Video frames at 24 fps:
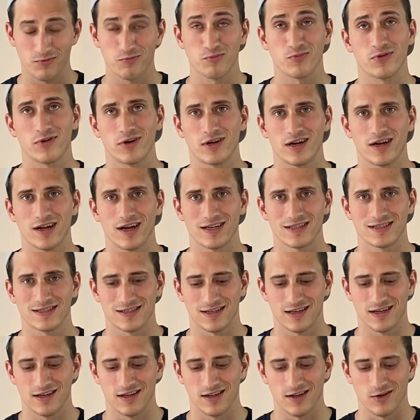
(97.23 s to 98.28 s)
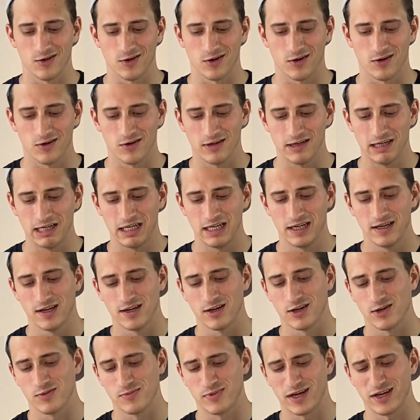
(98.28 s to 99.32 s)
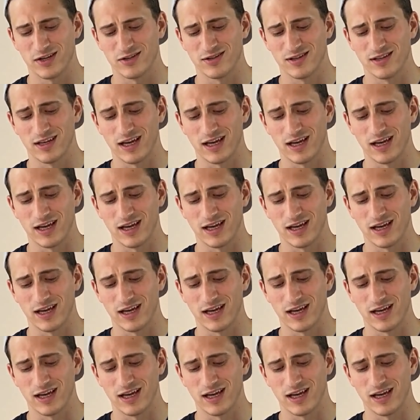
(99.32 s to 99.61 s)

Pretty nice logo compared to